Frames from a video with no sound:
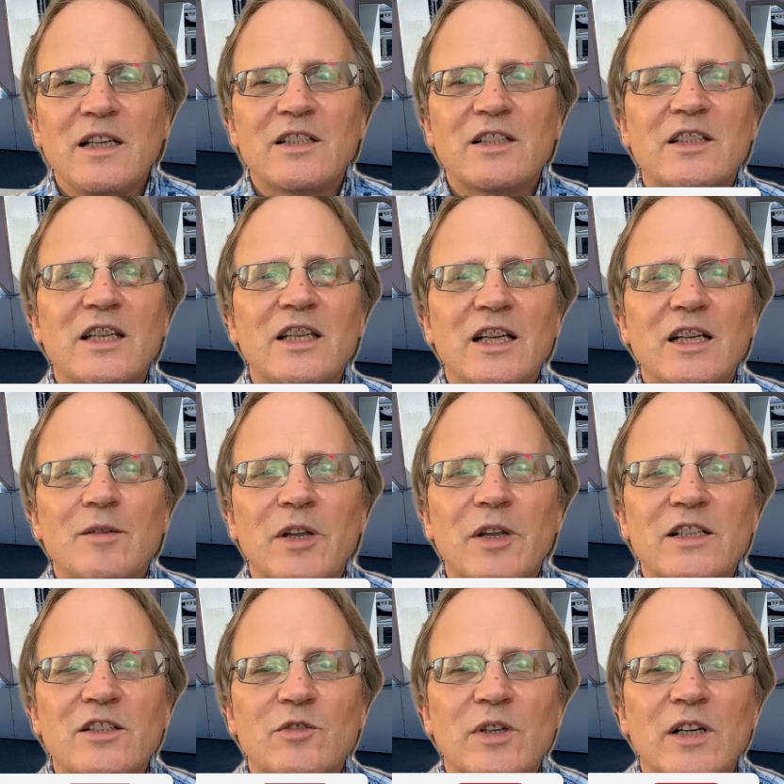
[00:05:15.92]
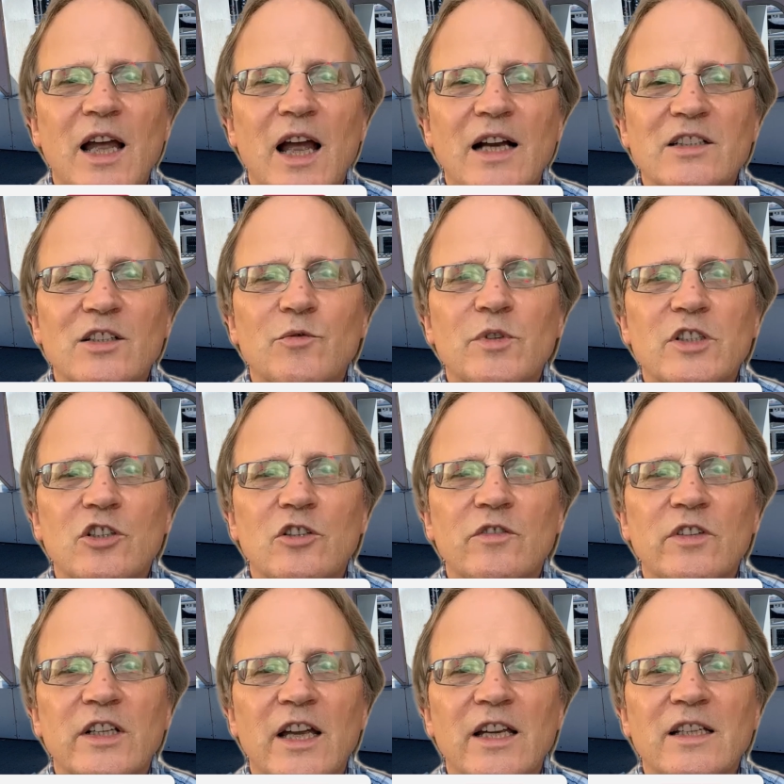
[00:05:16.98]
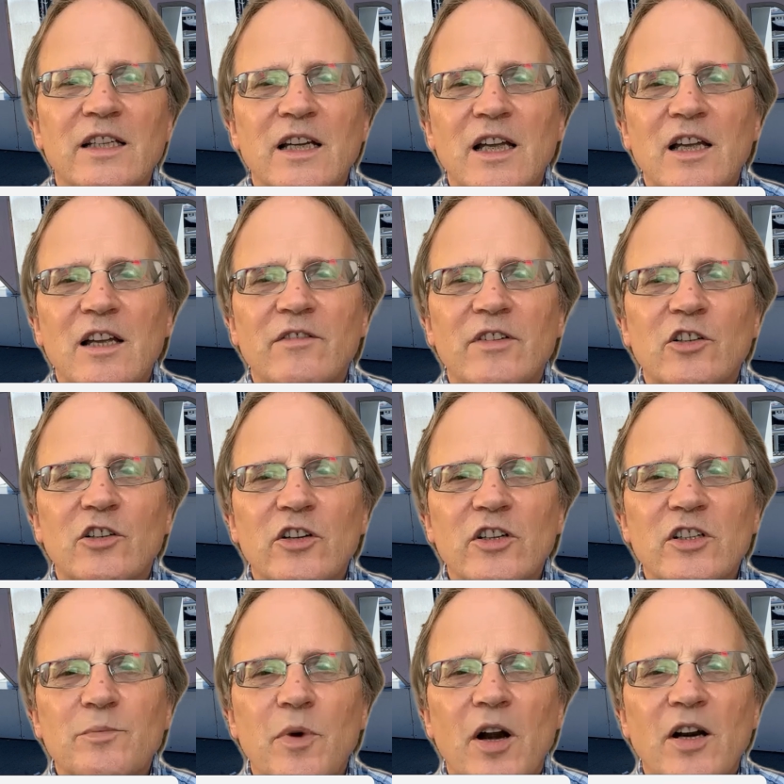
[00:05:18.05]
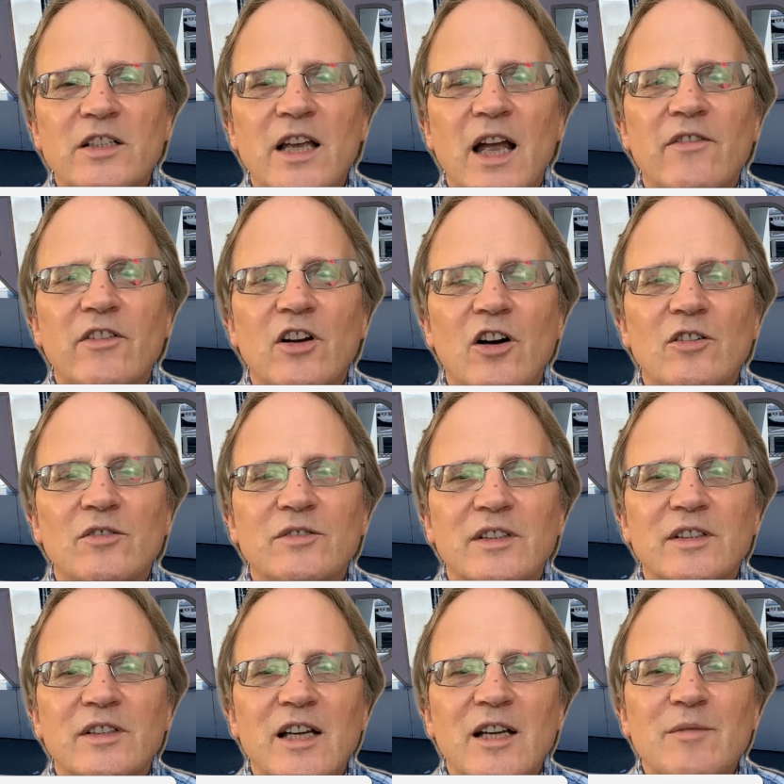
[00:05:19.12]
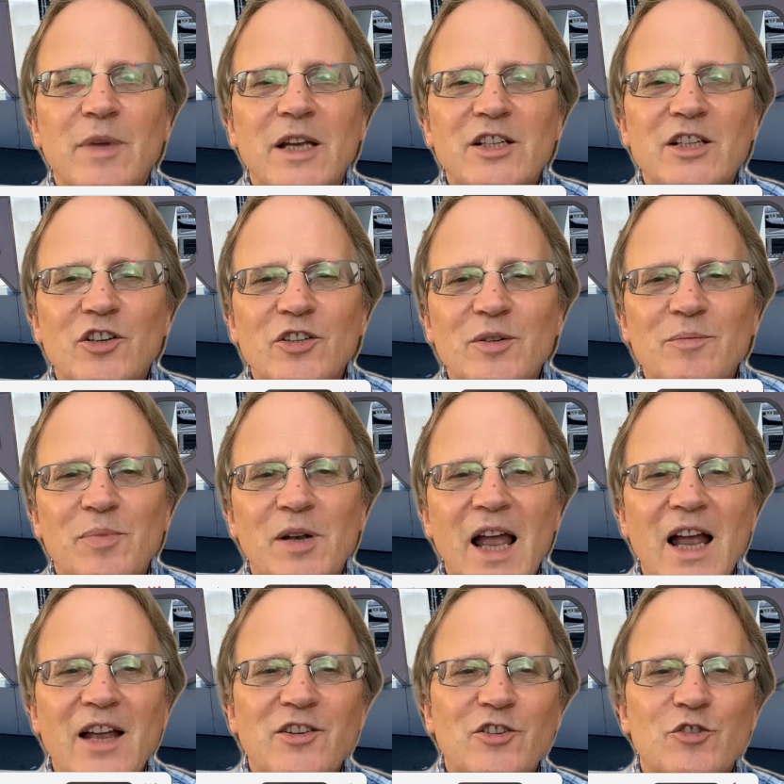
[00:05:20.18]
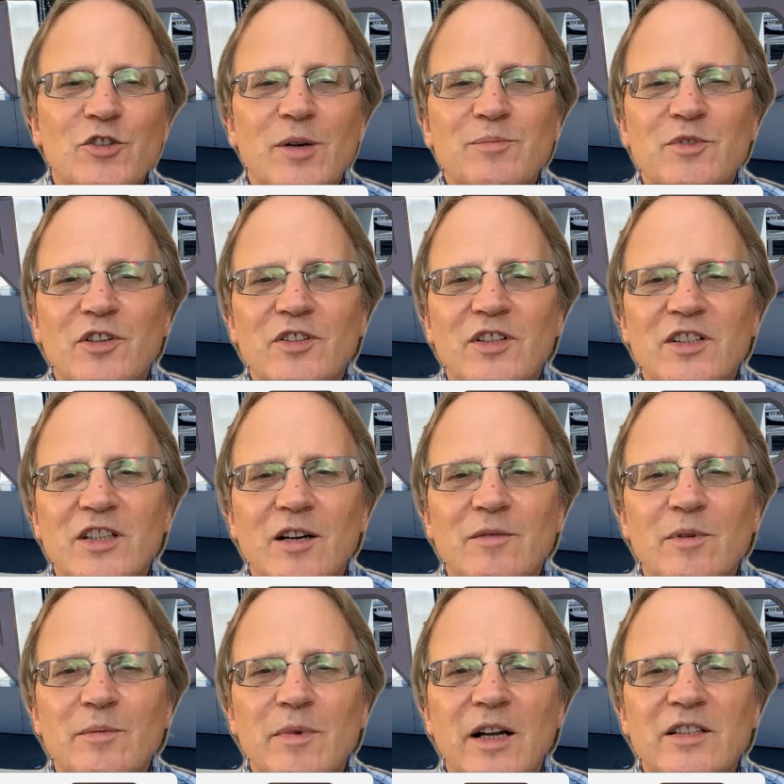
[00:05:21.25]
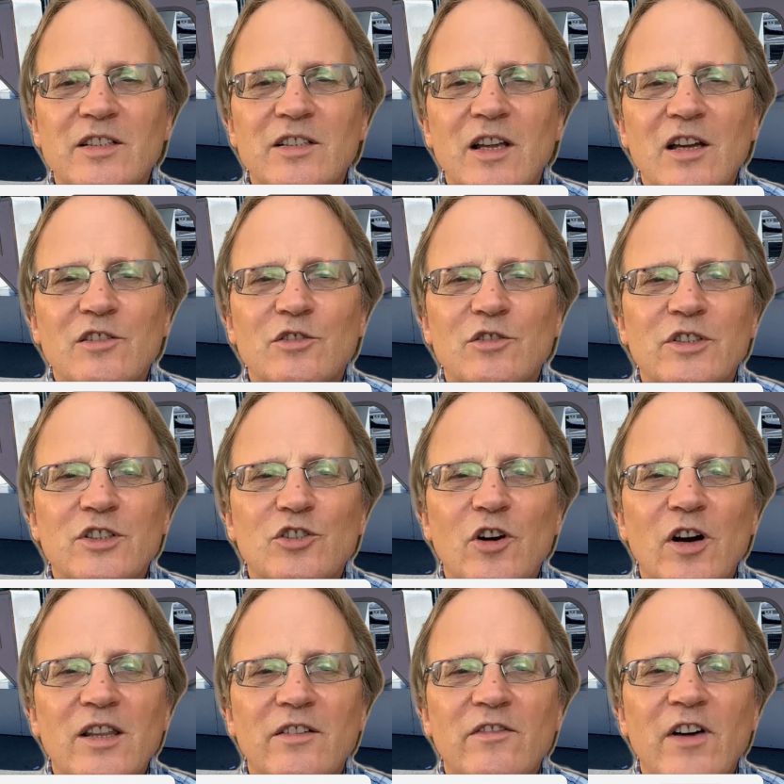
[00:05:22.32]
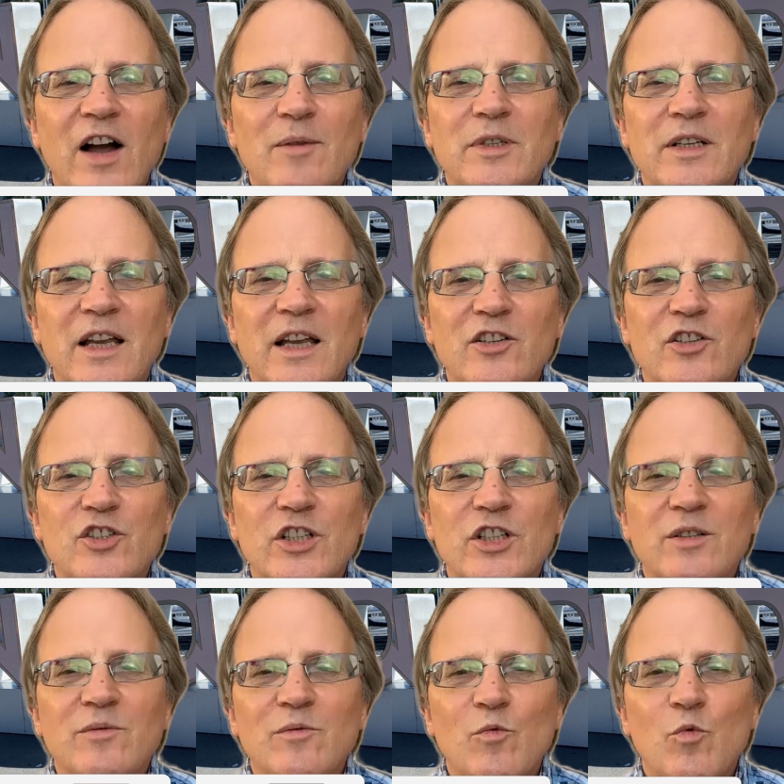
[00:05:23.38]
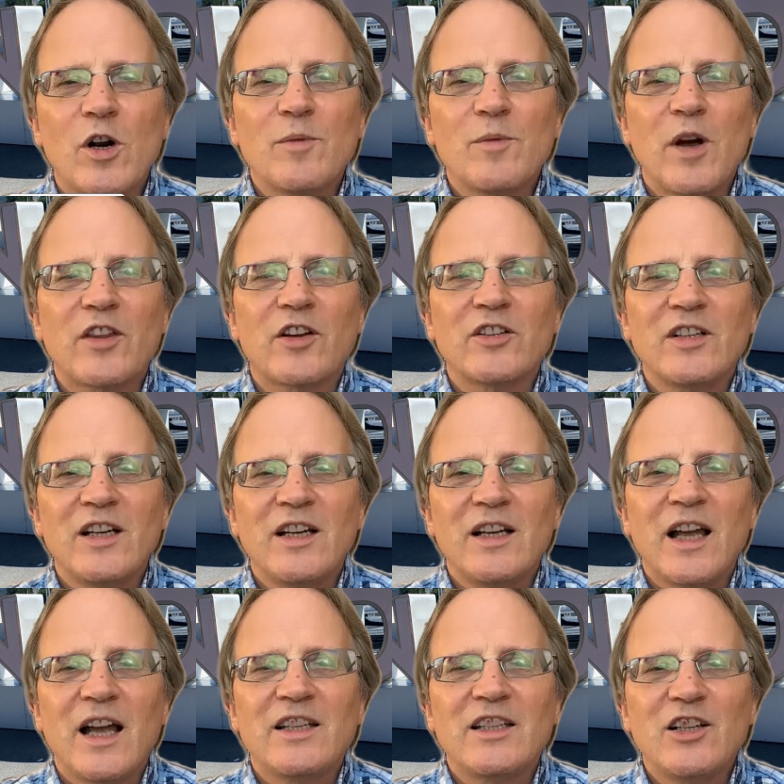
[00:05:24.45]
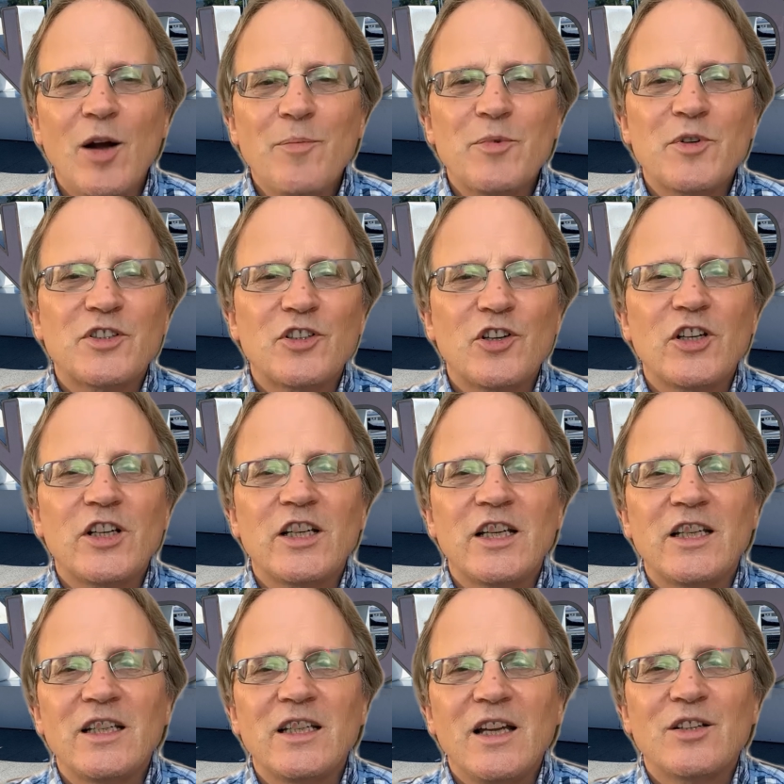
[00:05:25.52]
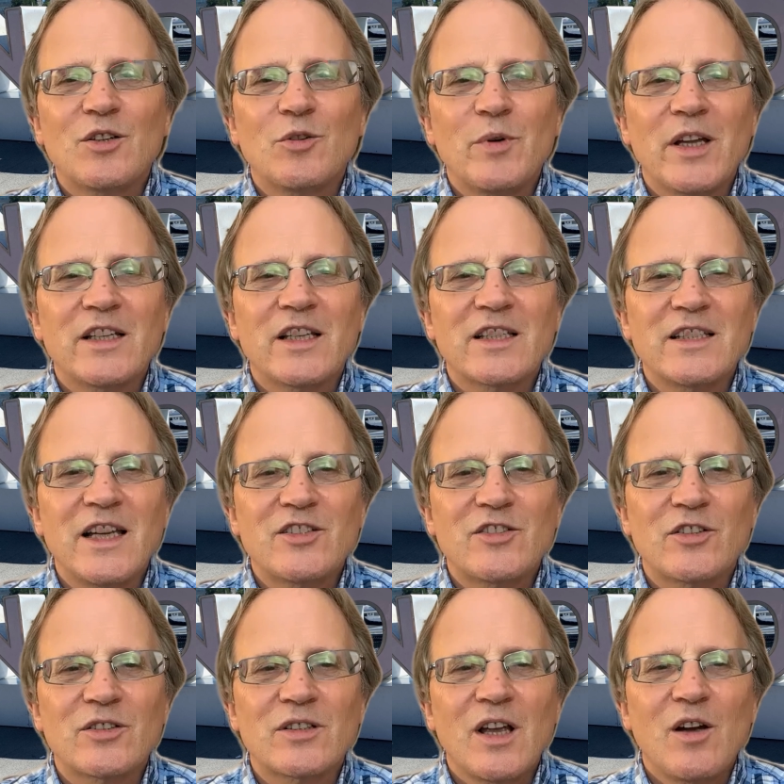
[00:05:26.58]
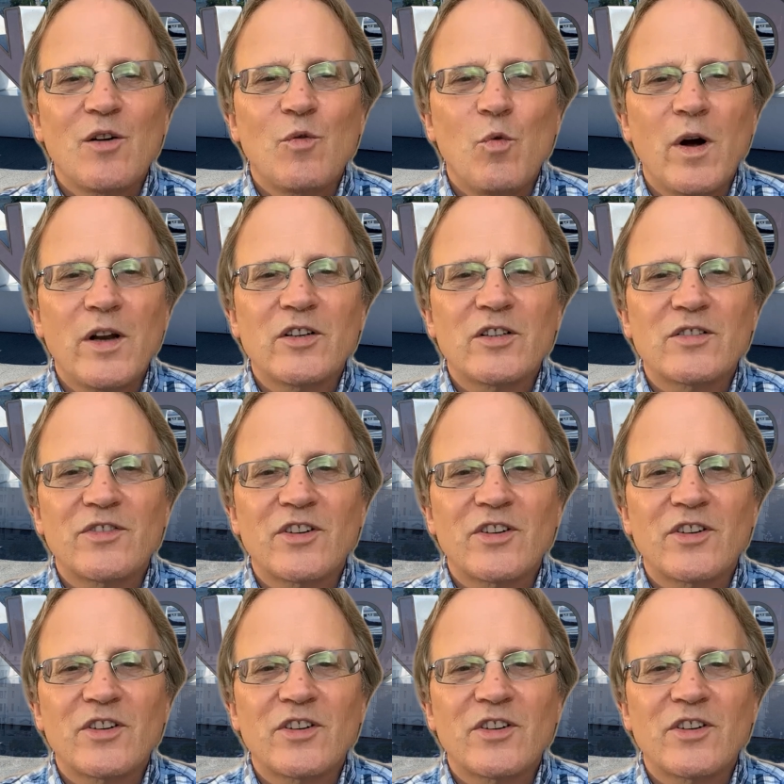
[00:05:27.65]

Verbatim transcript: seeking a place to relax and rejuvenate, Victoria's parks have it all. Make sure you plan your trip during the summer months to enjoy the vibrant energy, warm weather, and the opportunity to witness nature's wonders